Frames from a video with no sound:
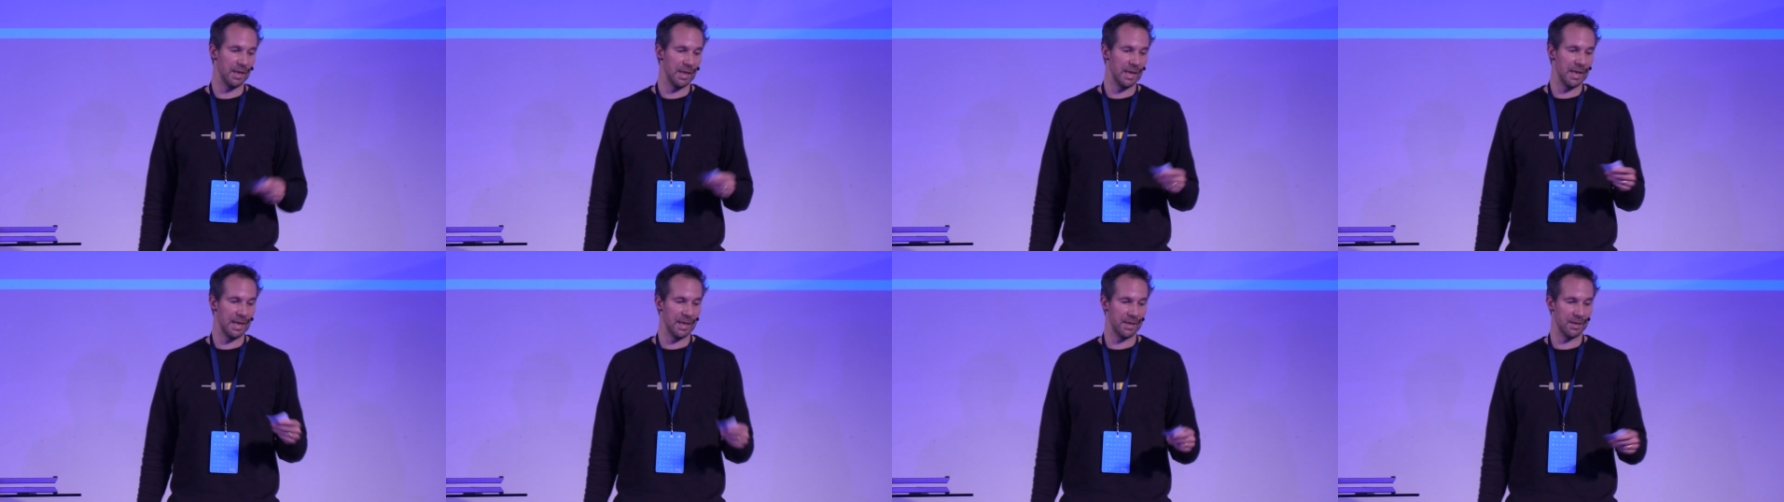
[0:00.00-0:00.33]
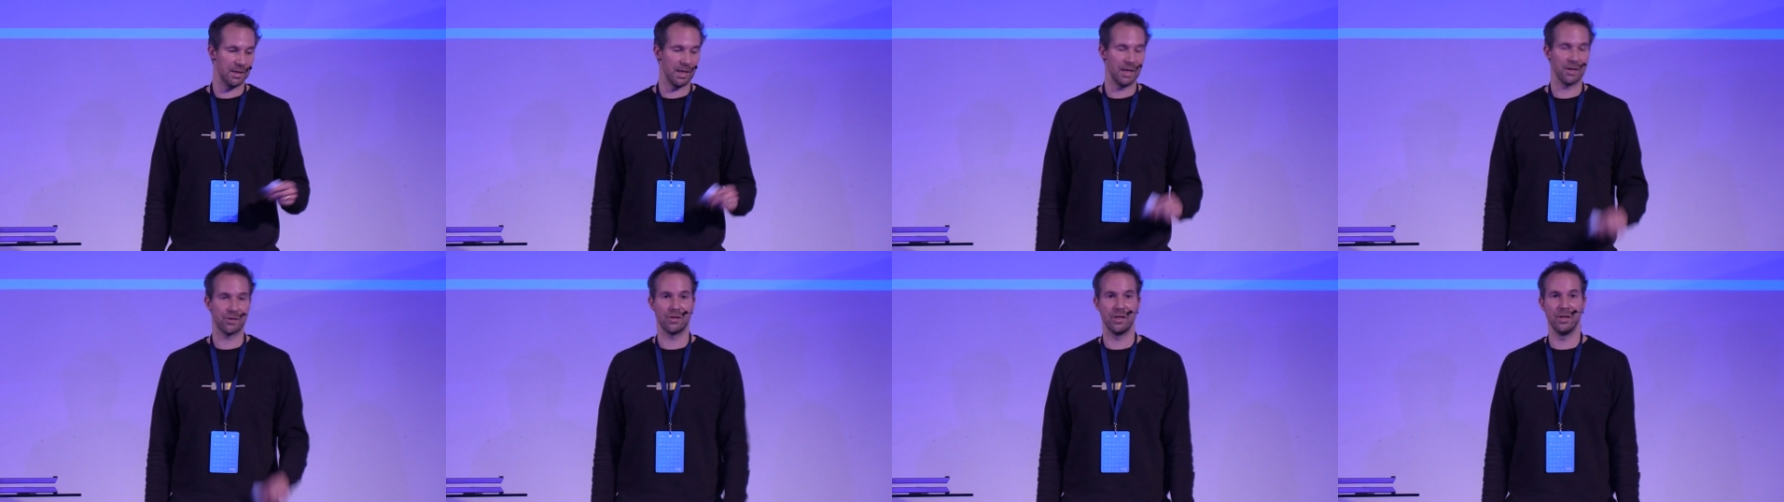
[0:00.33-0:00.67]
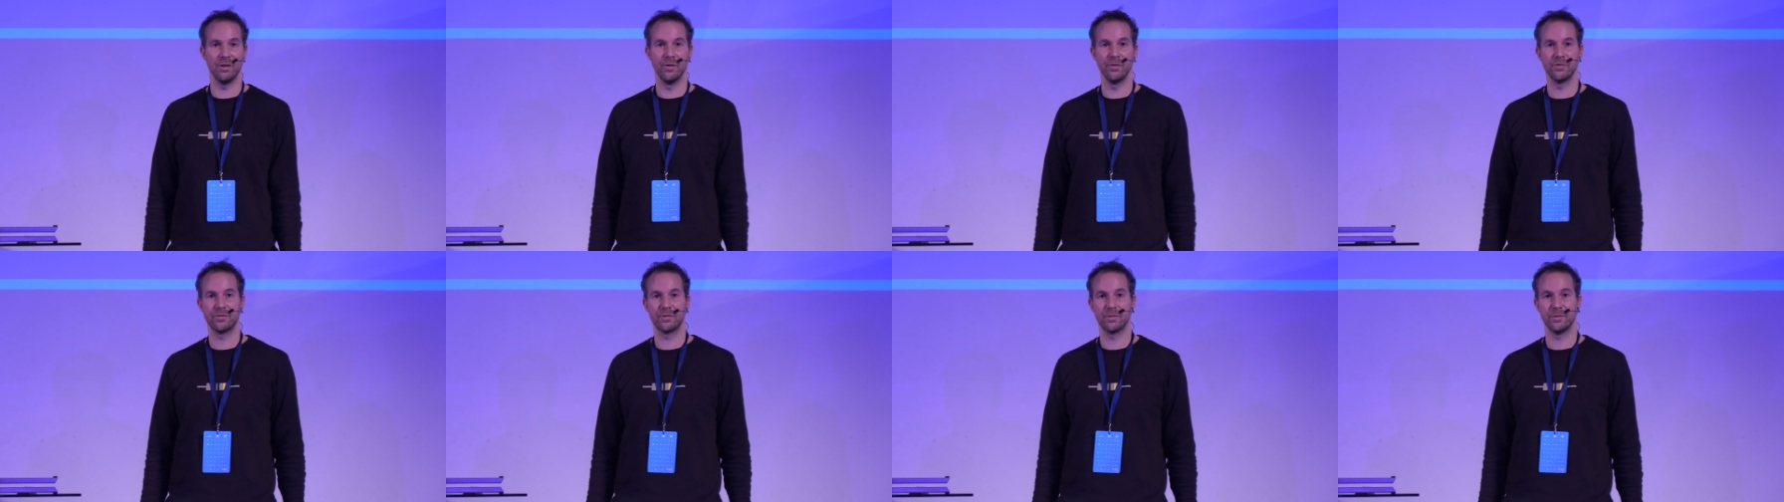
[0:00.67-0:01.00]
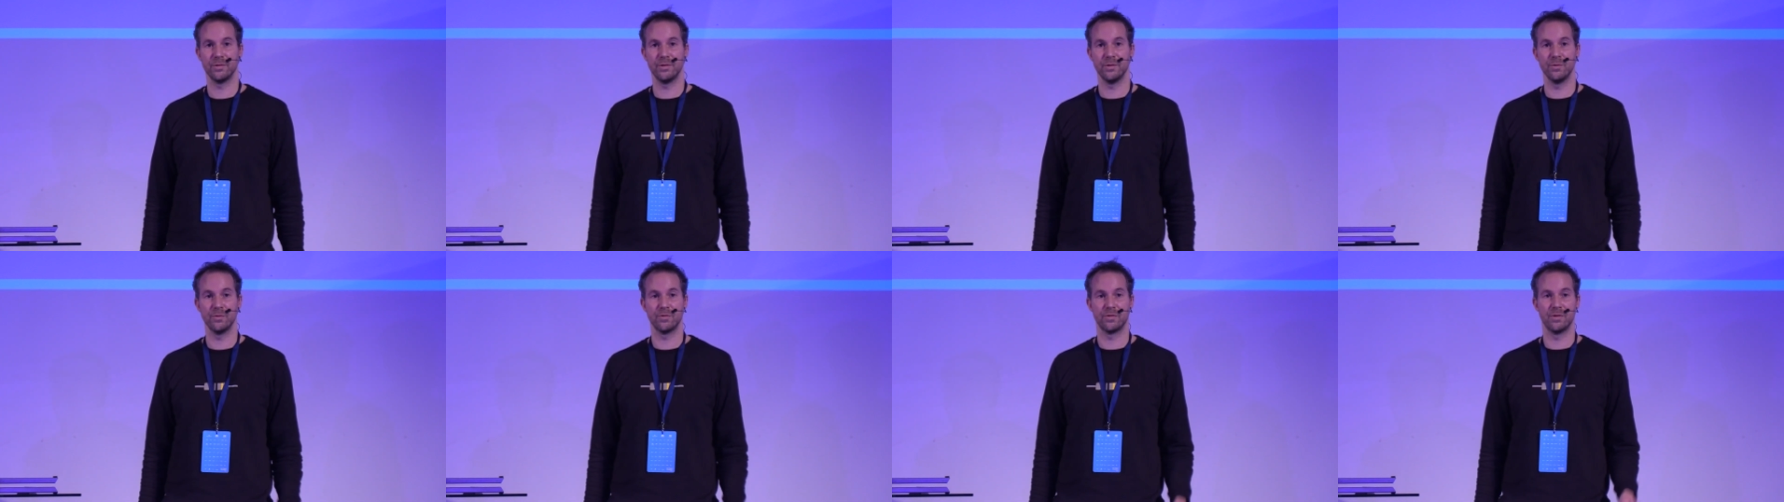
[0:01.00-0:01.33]
and actually also
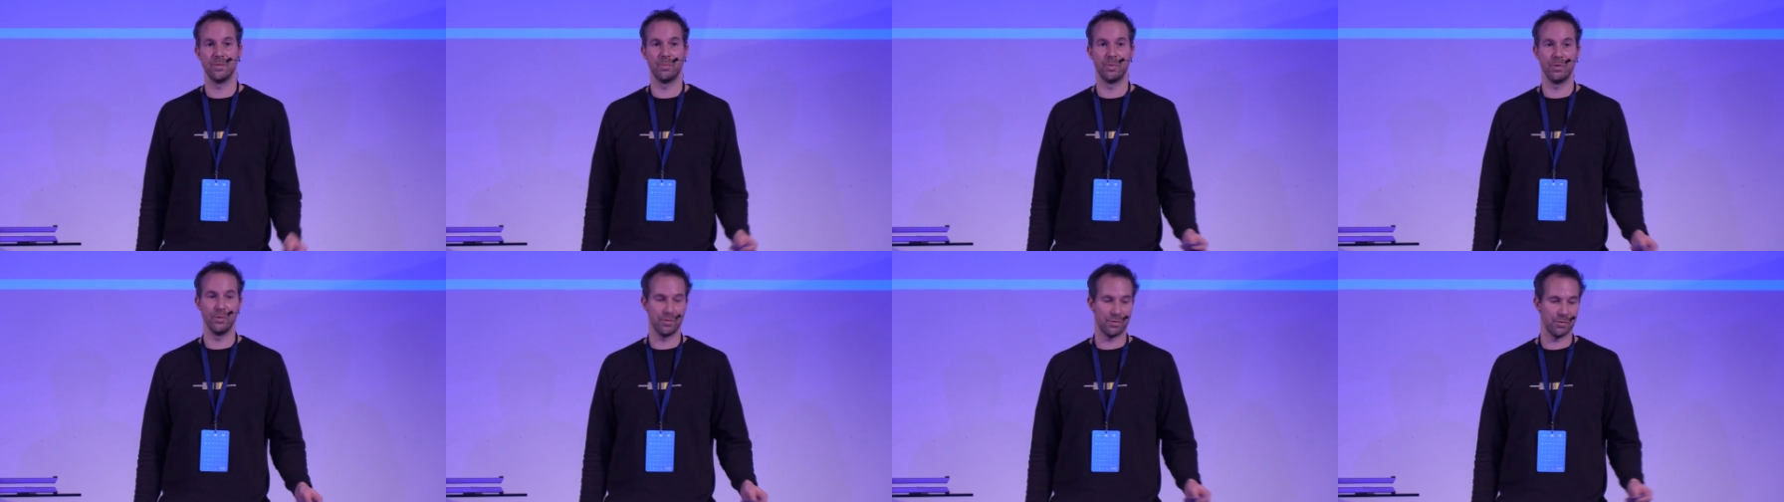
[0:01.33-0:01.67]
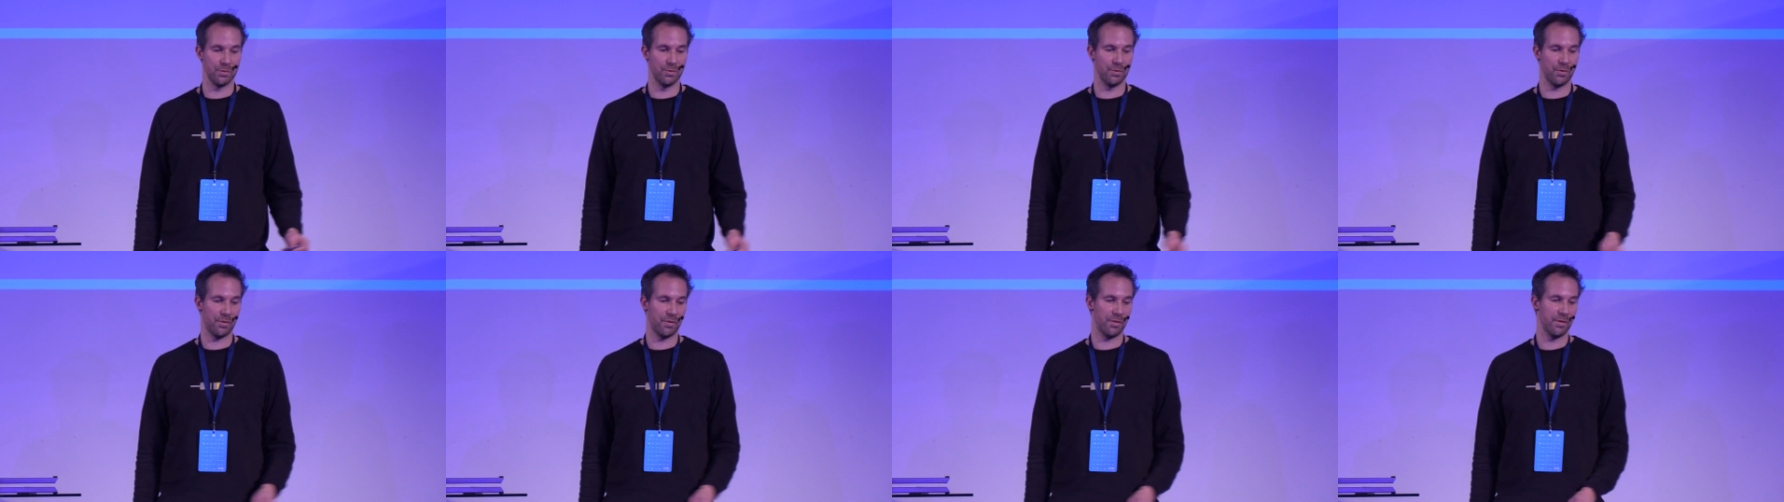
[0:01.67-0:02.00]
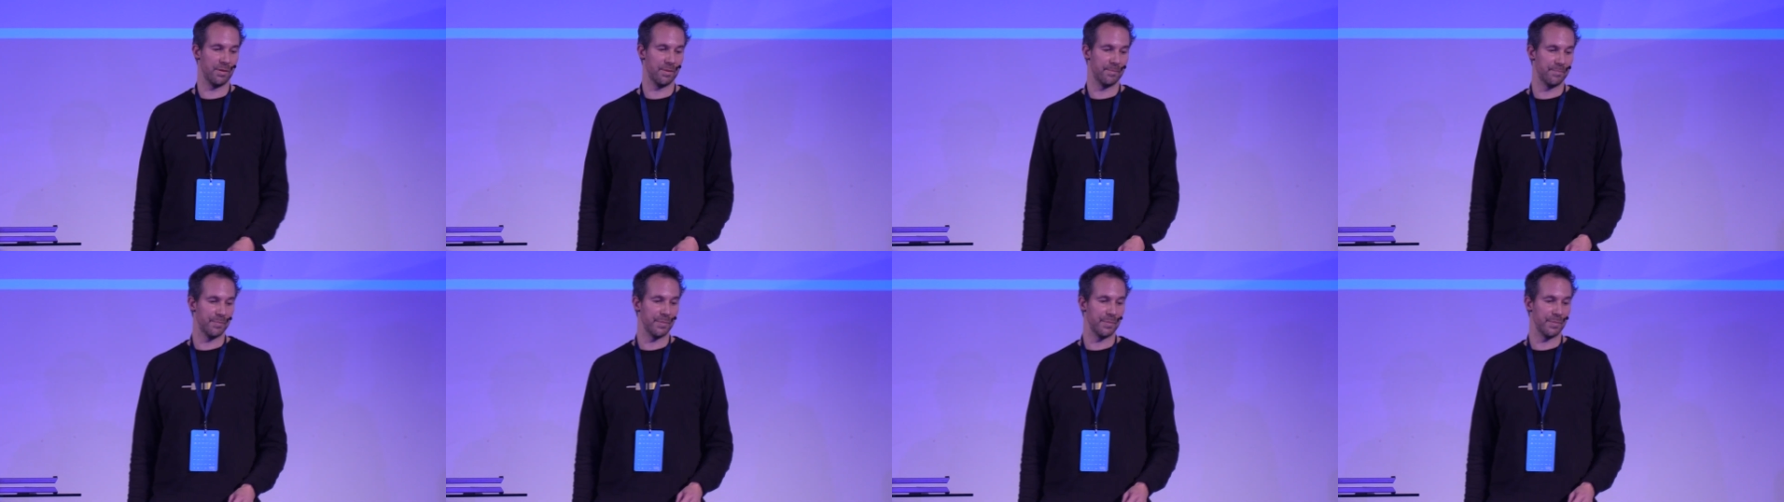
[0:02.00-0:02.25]
use the Bluetooth.